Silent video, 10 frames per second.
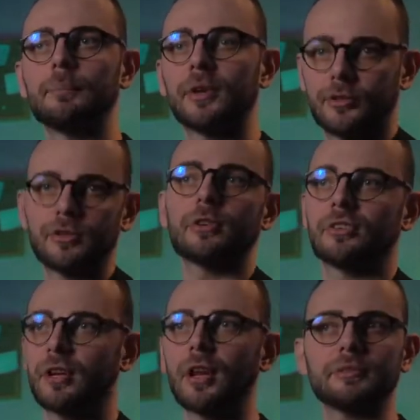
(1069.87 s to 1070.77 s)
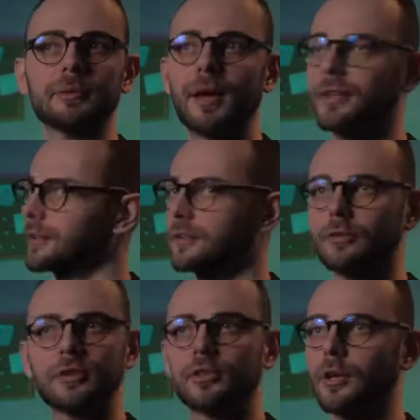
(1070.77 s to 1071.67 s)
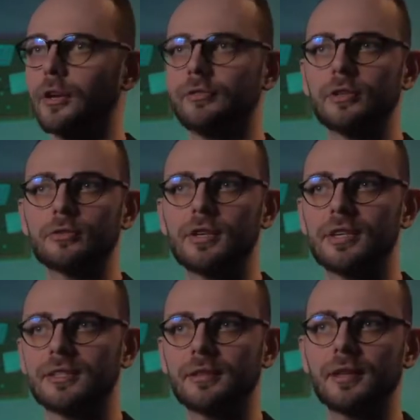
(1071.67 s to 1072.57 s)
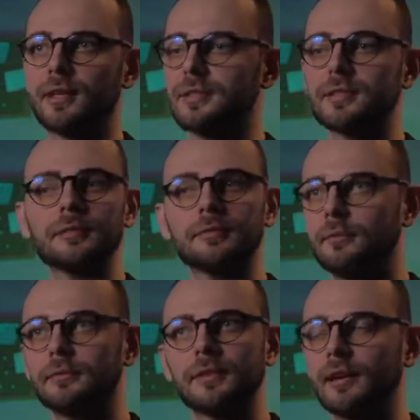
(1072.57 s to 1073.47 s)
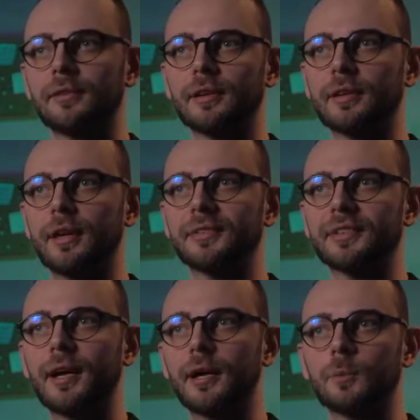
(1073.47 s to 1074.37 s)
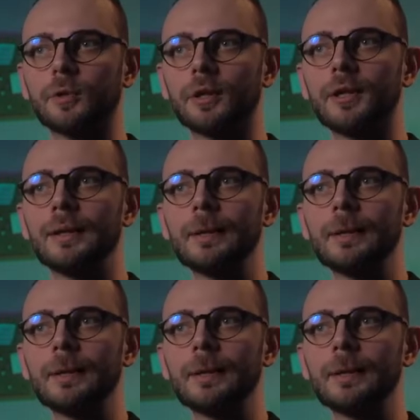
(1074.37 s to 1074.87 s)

because there is a lot of demand and there is a lot of interest, and that's definitely undeniable.